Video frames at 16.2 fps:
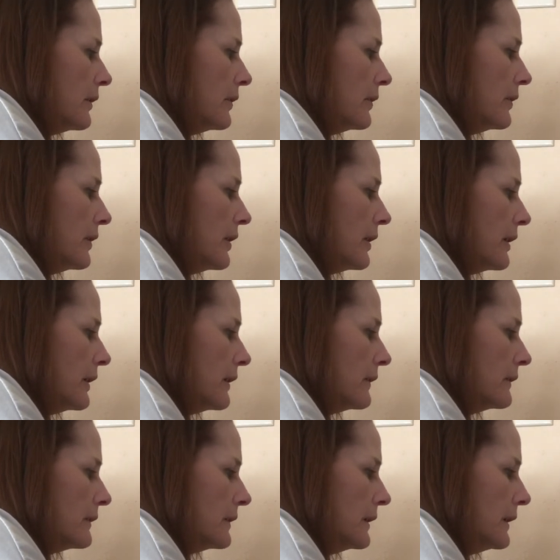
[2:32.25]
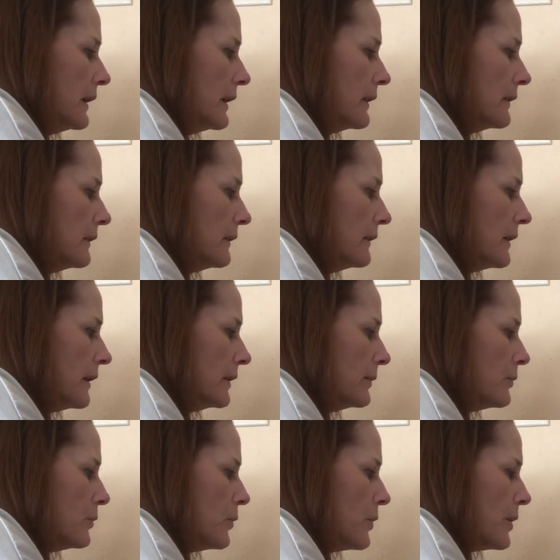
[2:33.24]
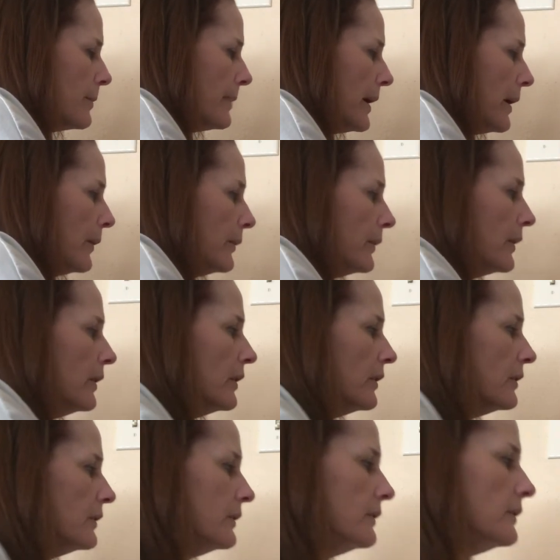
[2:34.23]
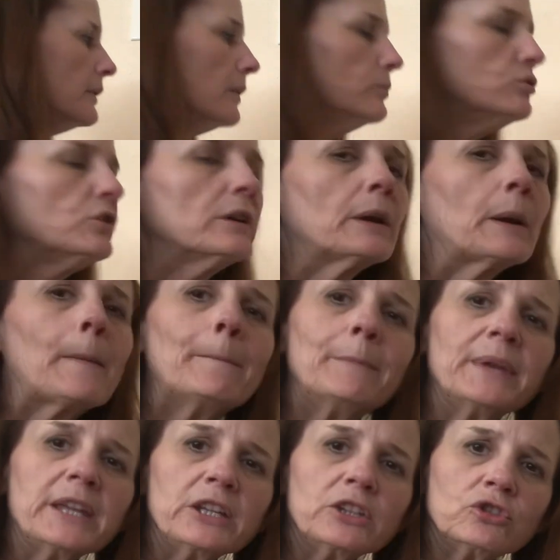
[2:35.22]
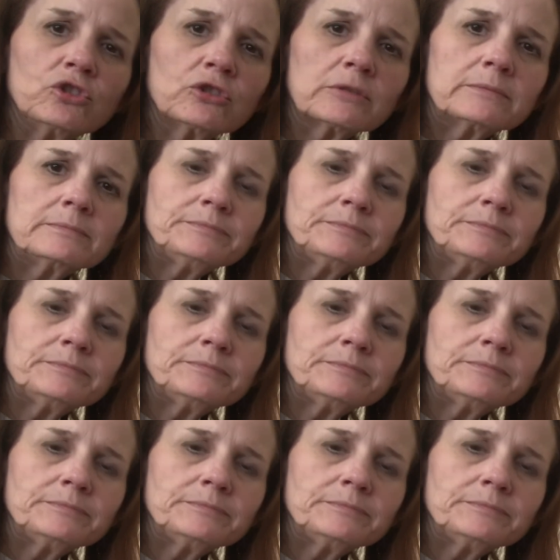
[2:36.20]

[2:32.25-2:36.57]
The is again telling more about the subject beach.